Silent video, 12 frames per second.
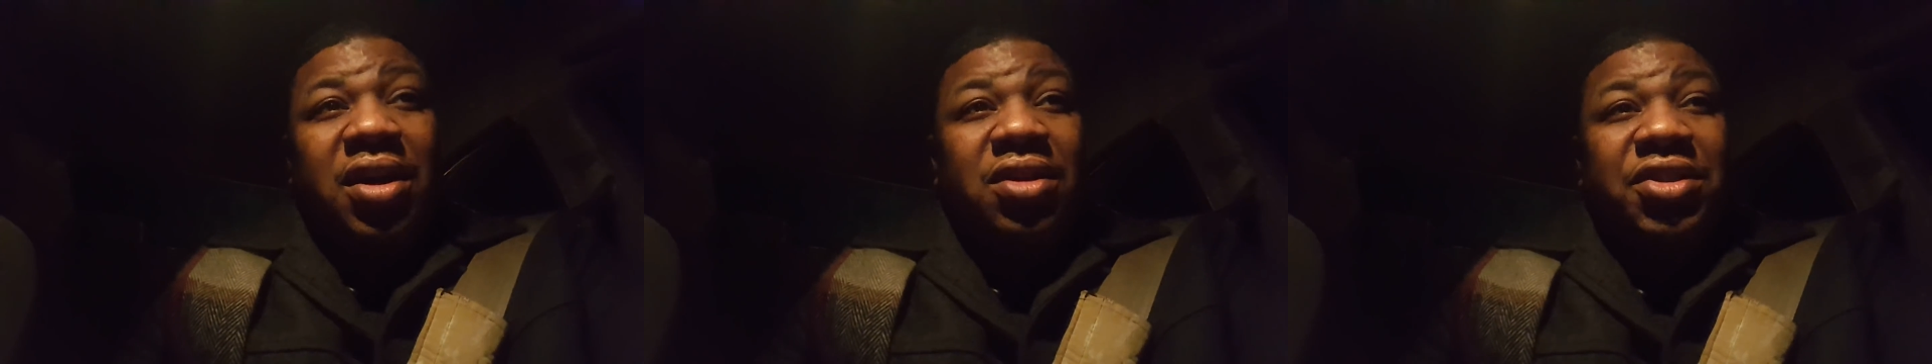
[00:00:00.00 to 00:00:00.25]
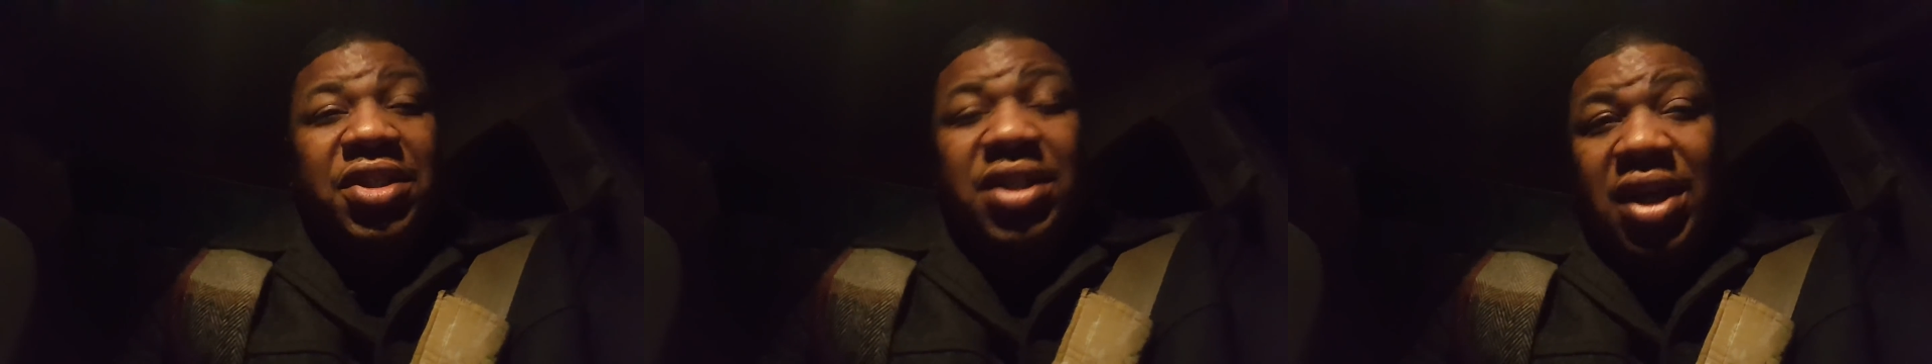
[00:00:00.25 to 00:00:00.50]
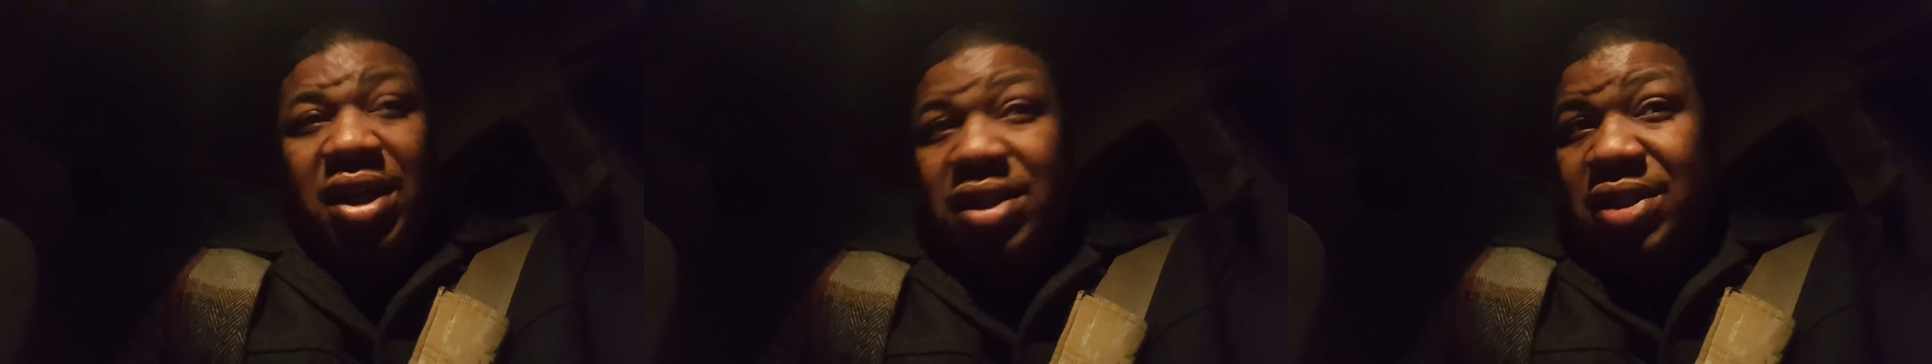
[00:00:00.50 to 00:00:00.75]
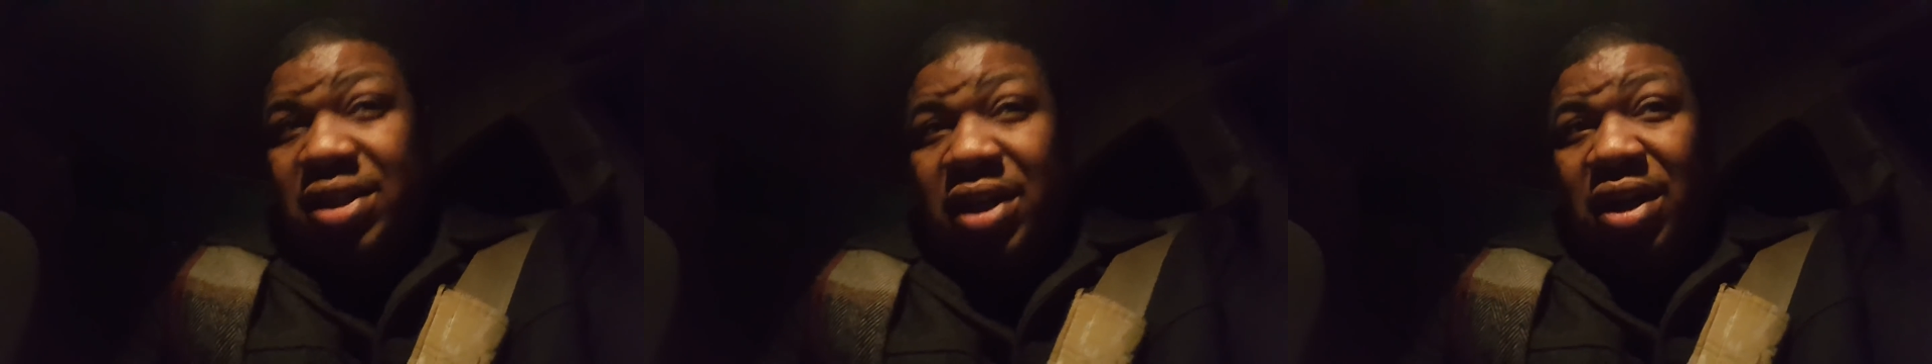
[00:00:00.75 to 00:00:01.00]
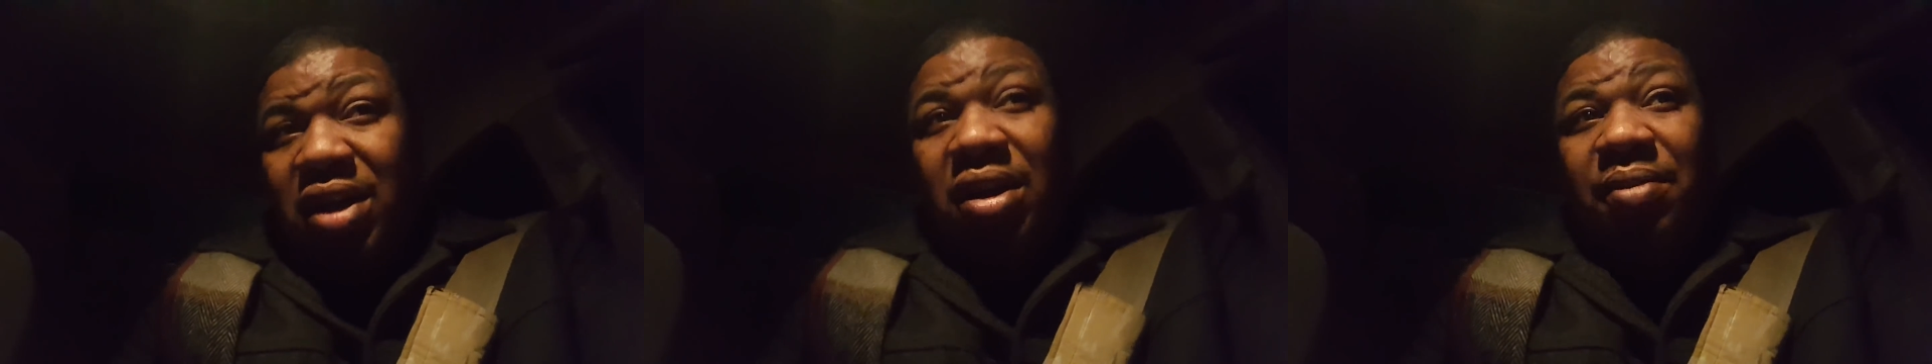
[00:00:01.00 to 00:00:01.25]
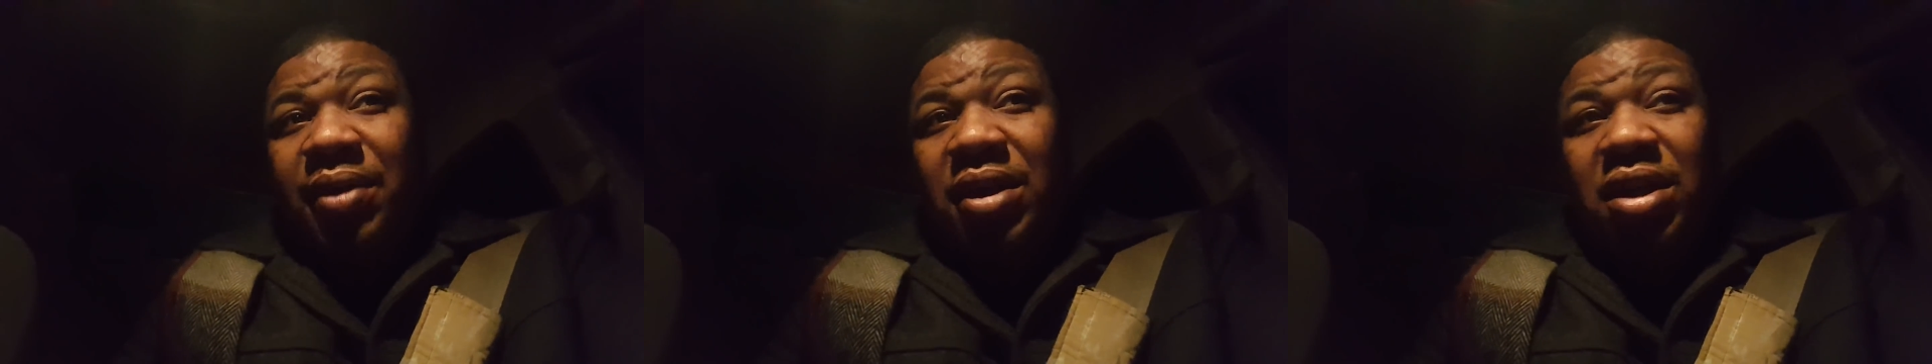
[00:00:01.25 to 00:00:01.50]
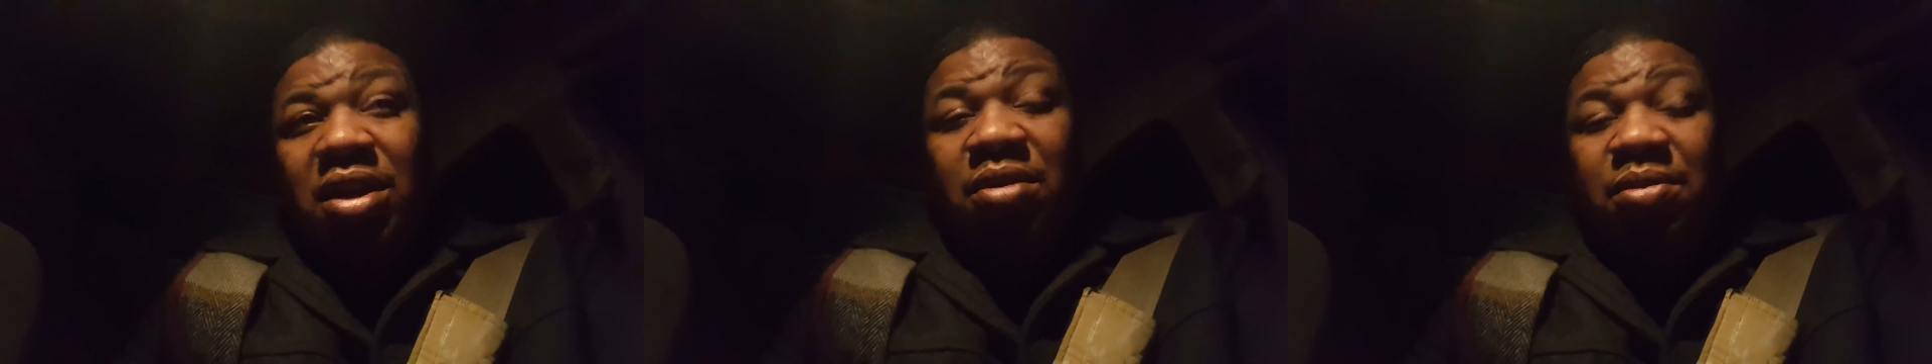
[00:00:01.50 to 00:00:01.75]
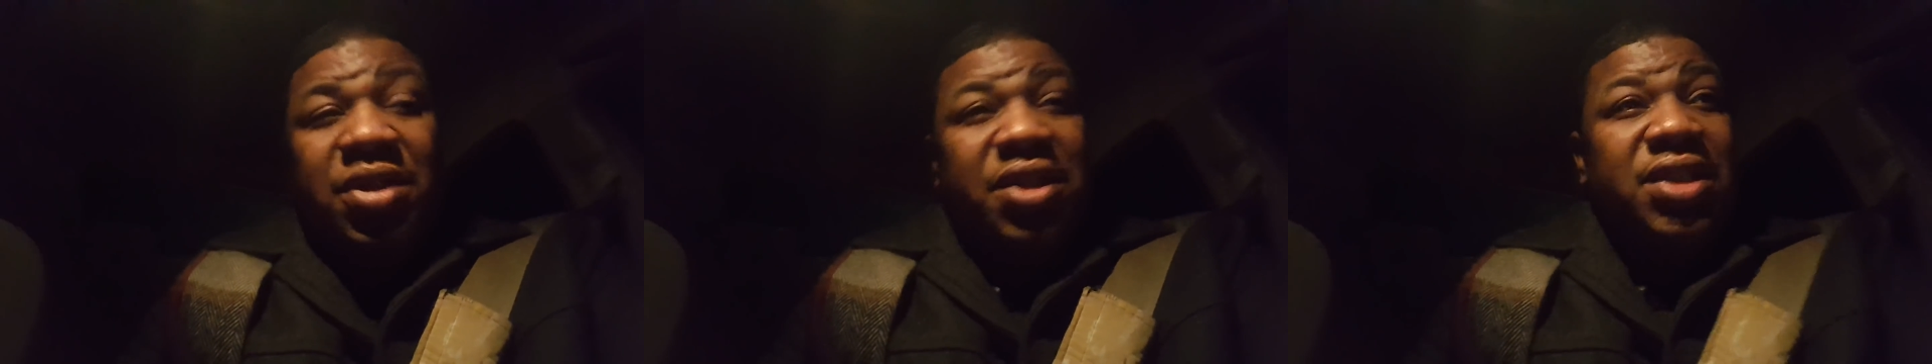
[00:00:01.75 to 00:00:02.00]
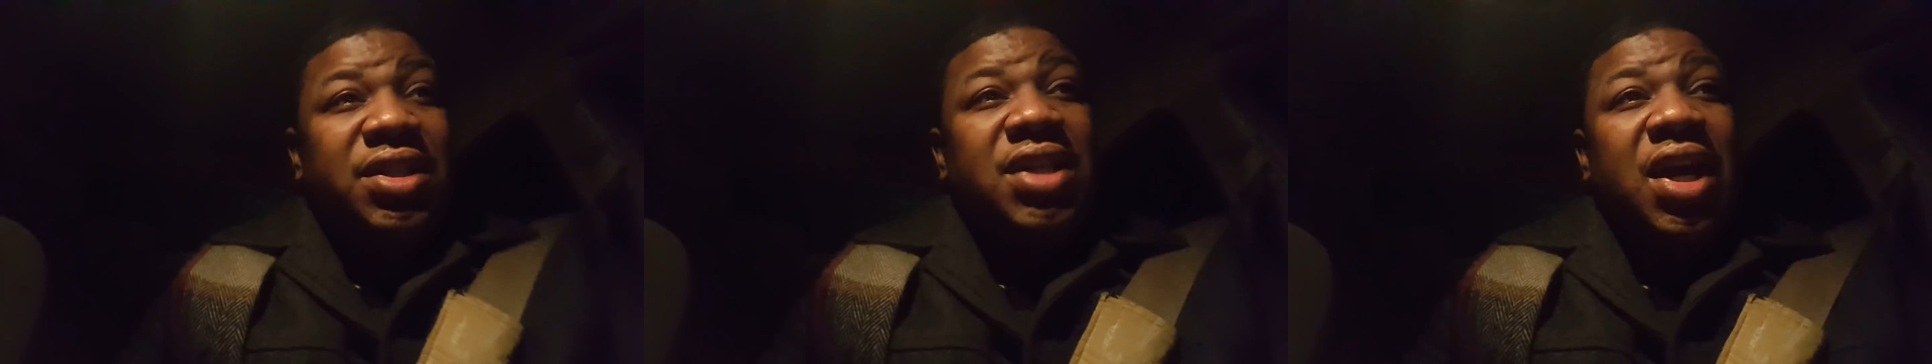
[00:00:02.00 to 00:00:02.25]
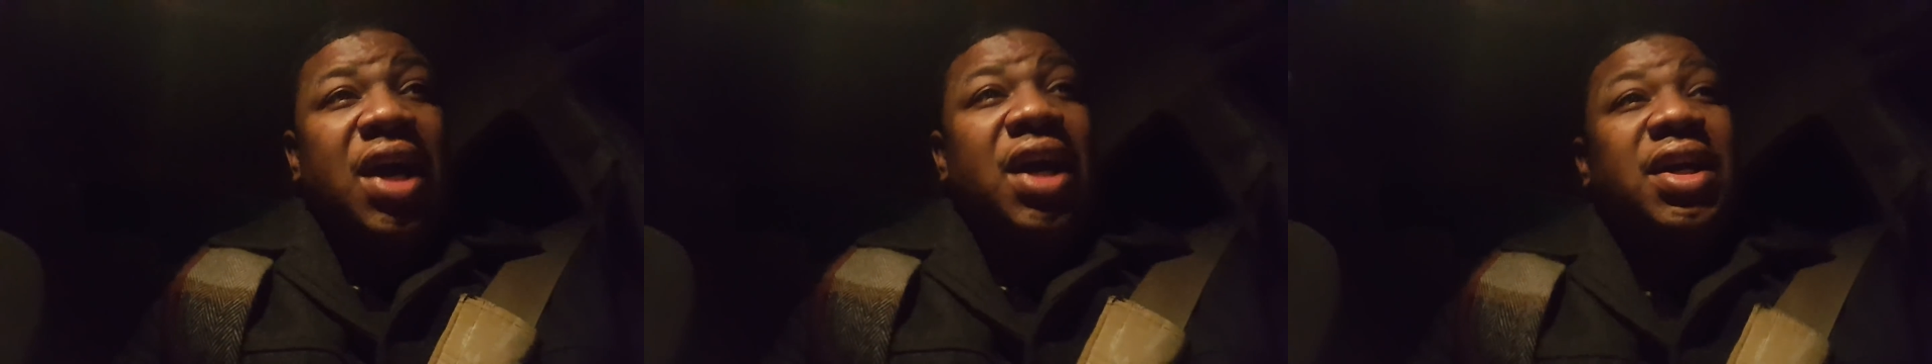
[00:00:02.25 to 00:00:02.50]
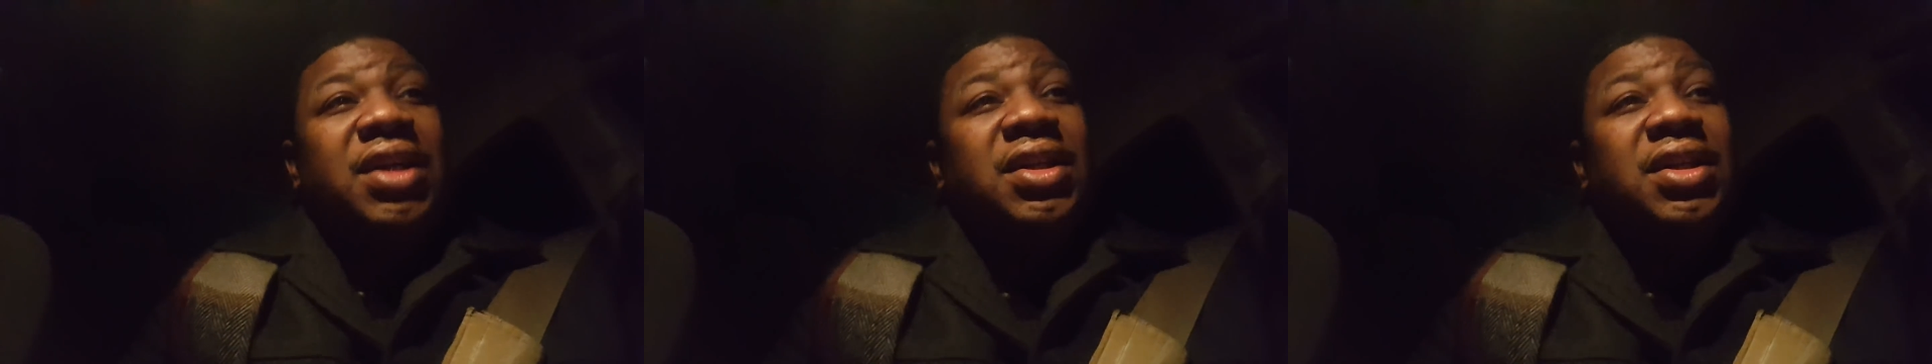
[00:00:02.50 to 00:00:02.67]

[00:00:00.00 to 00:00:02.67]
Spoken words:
oh, she kind of stuck up. But she's not.